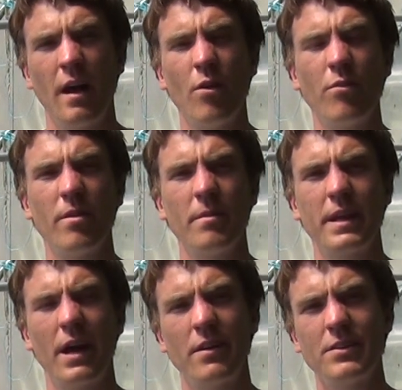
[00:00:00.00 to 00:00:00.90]
Hello from the
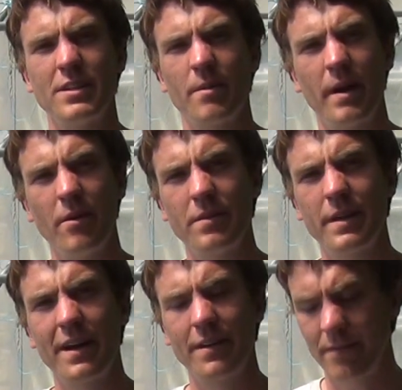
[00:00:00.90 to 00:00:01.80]
Garden Shop How to
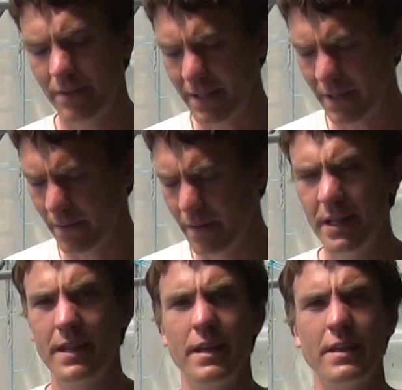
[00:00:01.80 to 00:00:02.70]
Garden video.
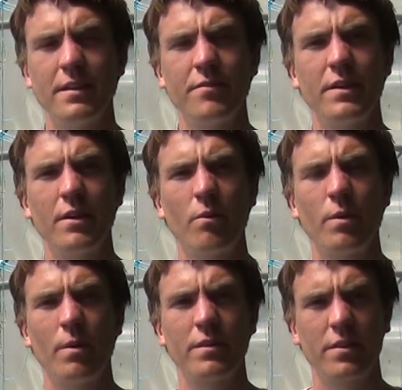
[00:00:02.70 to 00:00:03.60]
In this video we
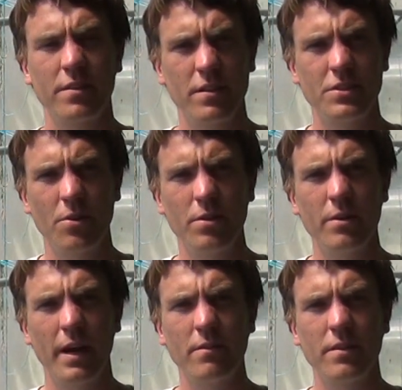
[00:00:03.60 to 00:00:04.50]
want to show
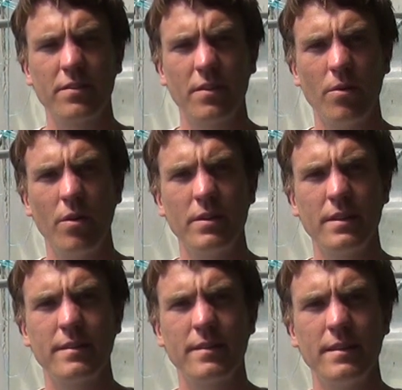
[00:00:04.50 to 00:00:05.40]
you how to sow
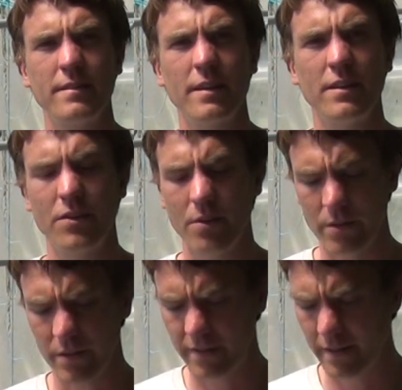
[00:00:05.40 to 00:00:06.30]
onion seeds
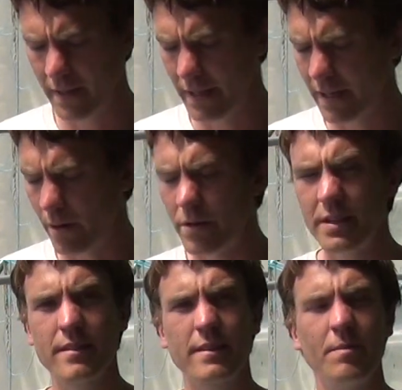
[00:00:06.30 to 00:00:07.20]
indoors. Now
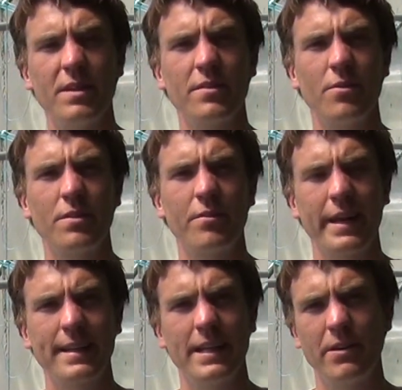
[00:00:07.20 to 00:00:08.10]
onions can be sown
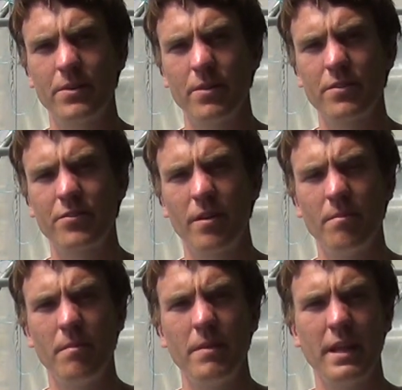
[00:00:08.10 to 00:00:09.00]
directly outdoors from
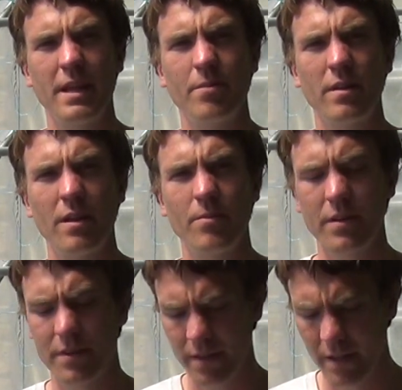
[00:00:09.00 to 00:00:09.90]
mid-April
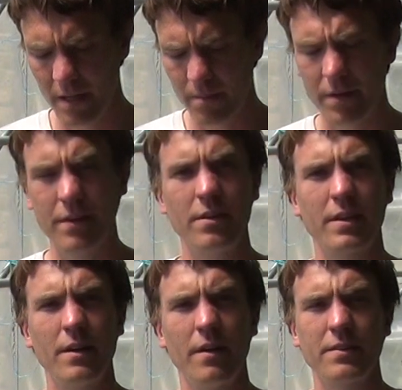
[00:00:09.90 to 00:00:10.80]
onwards, but you
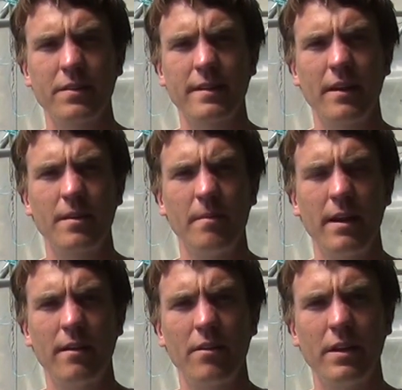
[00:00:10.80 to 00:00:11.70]
can also start them
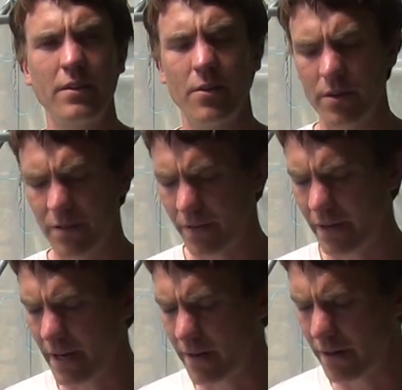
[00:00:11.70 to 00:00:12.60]
earlier indoors for an
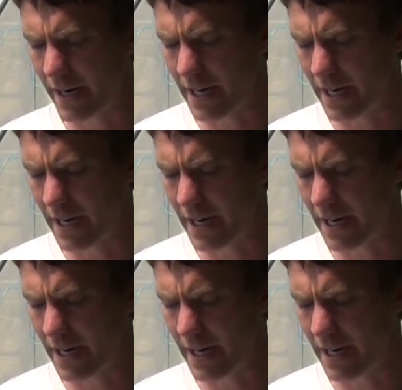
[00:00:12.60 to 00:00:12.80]
earlier